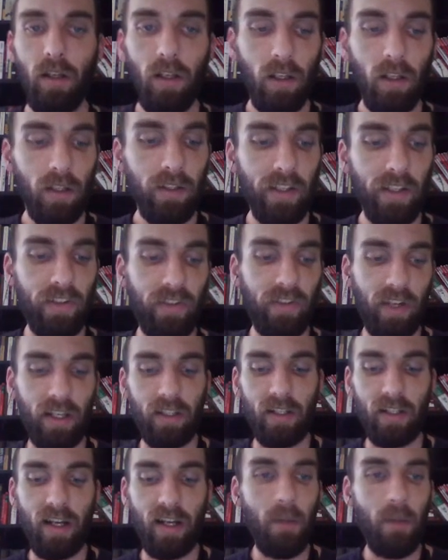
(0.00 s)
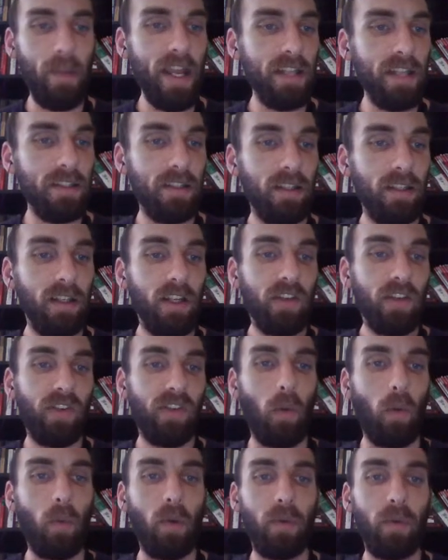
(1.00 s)
let's get to combat. So
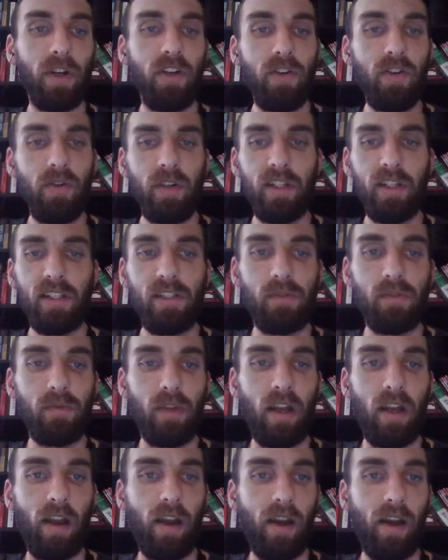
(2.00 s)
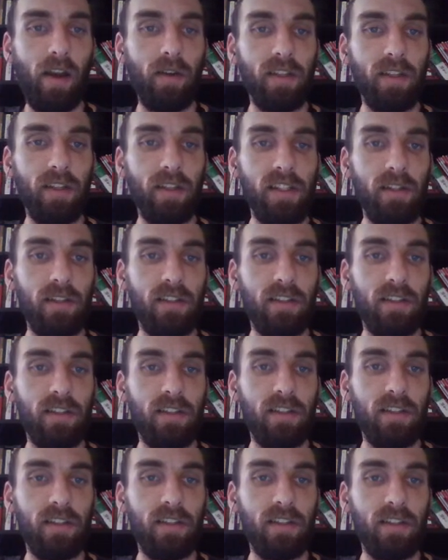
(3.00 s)
what we're gonna do is, let's see. This is
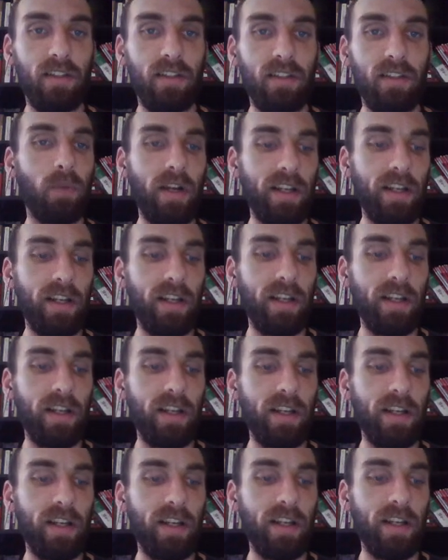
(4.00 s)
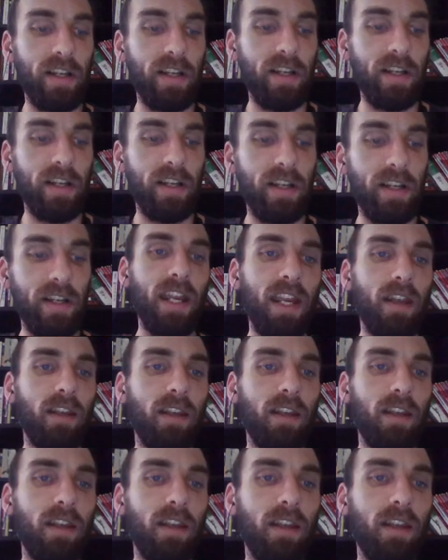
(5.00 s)
Brennick. He has darts, so he can't
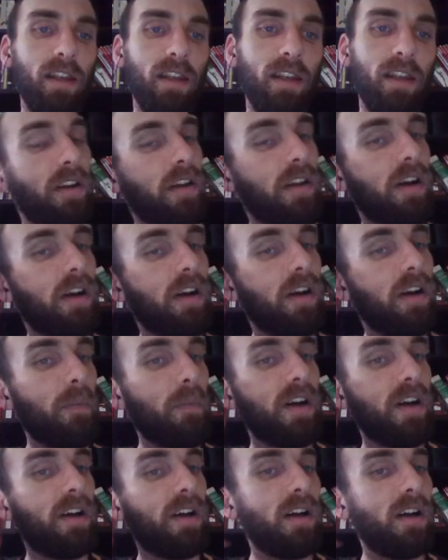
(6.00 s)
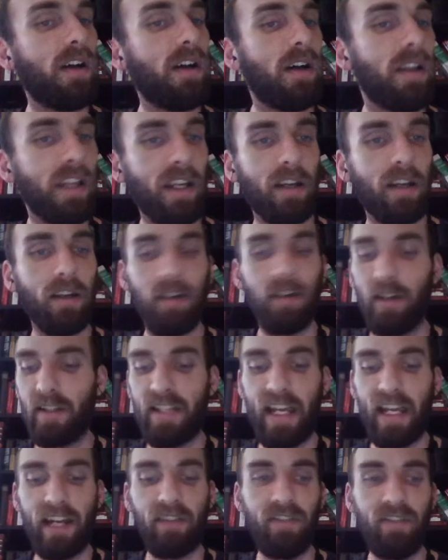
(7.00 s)
even
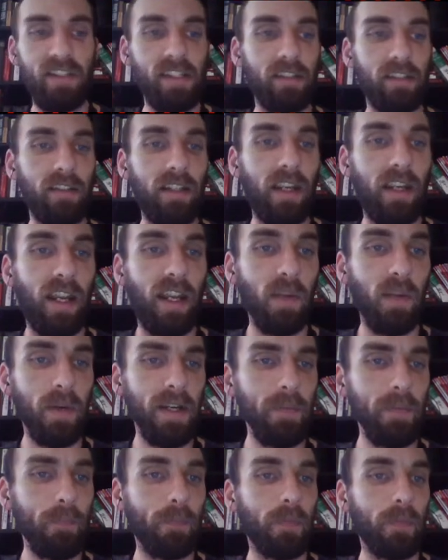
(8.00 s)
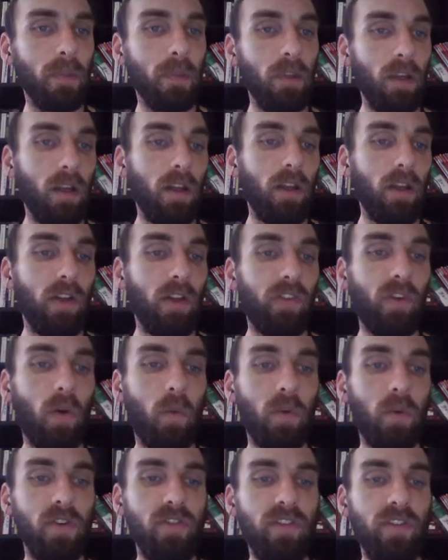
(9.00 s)
attack physically anyway. So we're
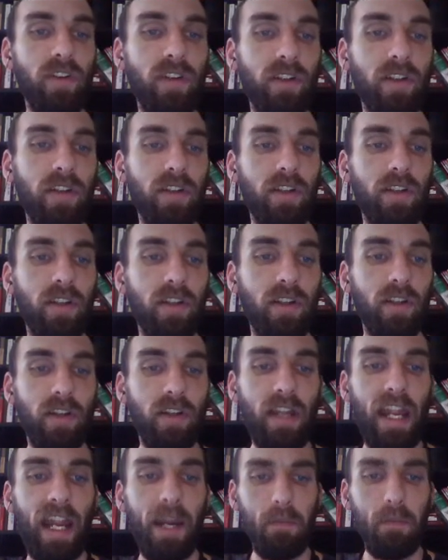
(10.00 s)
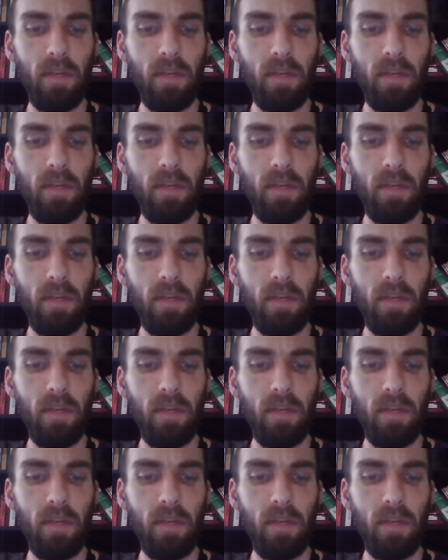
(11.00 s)
just gonna aim,